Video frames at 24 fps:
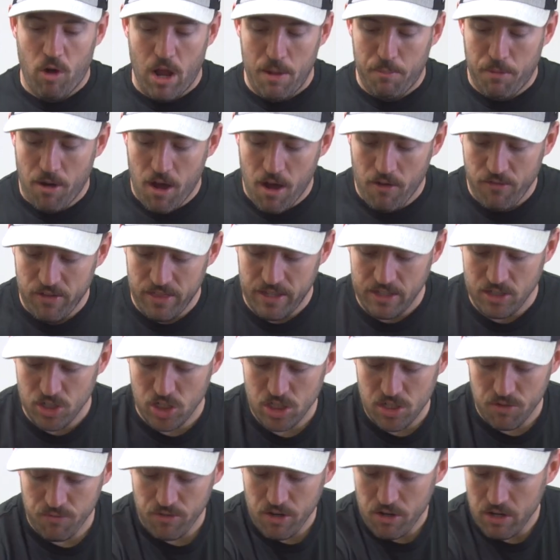wipe off, and this is
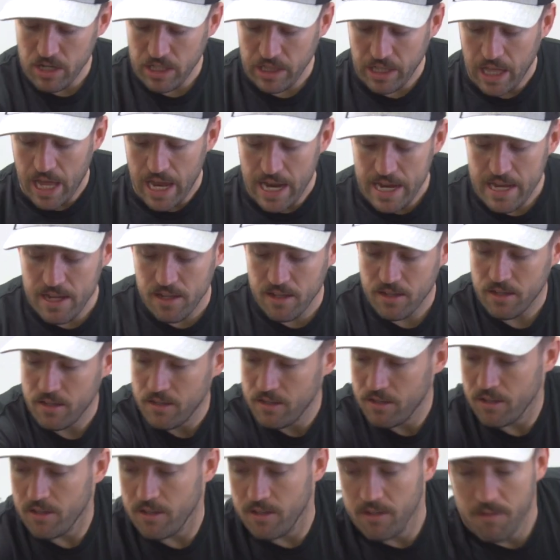just a very light
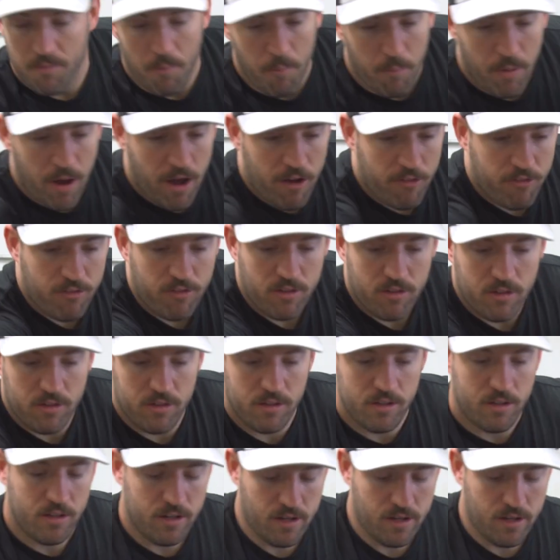buff